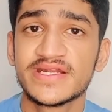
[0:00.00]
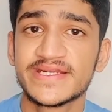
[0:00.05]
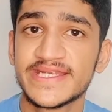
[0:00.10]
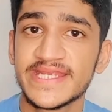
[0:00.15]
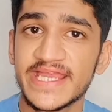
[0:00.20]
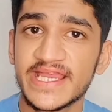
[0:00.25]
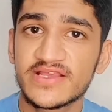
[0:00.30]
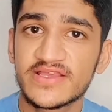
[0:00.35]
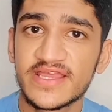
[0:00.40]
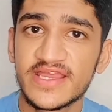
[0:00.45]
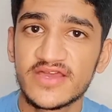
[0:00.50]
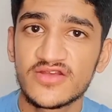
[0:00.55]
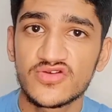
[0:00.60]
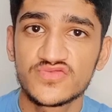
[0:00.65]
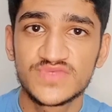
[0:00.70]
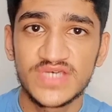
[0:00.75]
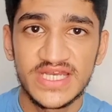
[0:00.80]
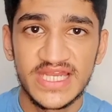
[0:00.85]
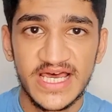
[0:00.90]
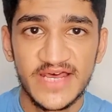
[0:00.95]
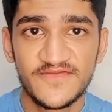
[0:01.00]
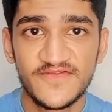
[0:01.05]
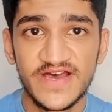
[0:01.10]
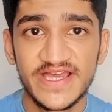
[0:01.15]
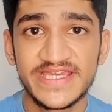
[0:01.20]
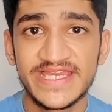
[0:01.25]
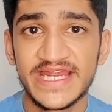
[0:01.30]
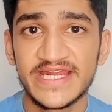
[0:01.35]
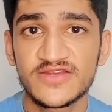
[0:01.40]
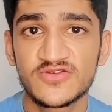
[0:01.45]
take care of the
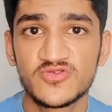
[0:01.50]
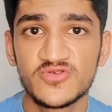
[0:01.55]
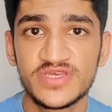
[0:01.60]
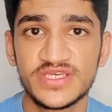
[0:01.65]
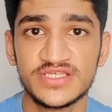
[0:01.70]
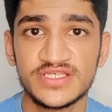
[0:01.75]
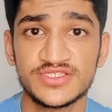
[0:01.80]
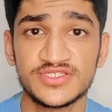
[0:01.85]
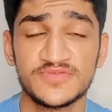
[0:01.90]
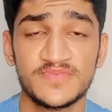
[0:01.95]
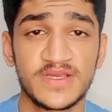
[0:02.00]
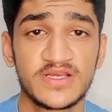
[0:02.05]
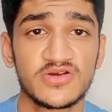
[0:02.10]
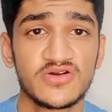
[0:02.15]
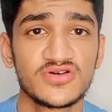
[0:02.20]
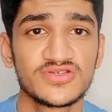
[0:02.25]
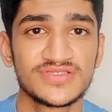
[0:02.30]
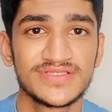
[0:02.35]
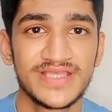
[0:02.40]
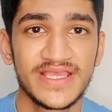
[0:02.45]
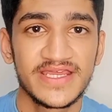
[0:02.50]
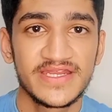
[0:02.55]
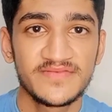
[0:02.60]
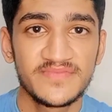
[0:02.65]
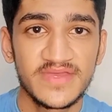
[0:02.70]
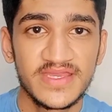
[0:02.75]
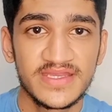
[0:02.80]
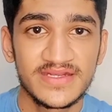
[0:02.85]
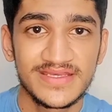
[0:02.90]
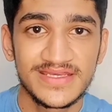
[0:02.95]
larvae and queens because they
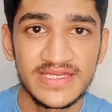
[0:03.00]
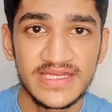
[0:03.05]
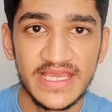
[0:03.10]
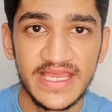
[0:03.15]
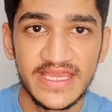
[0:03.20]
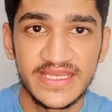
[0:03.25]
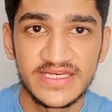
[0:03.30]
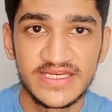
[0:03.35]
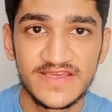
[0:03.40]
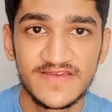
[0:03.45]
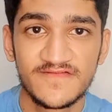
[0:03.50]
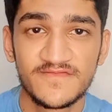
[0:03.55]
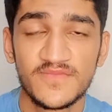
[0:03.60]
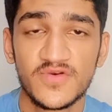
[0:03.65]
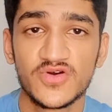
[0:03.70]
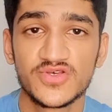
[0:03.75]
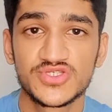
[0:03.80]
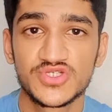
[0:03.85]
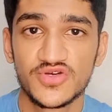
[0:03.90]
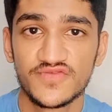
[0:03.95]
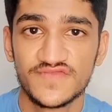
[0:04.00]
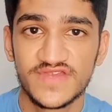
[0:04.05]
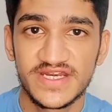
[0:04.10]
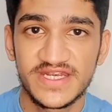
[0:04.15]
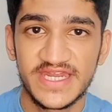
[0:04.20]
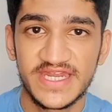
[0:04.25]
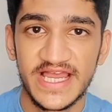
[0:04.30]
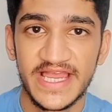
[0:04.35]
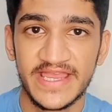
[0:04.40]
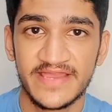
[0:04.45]
remain inactive most of the
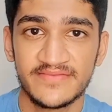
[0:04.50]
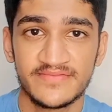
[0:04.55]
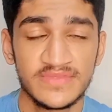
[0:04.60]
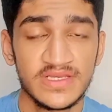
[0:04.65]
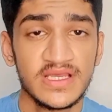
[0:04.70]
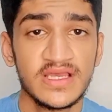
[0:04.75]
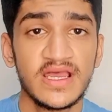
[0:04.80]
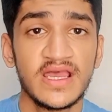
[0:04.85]
time.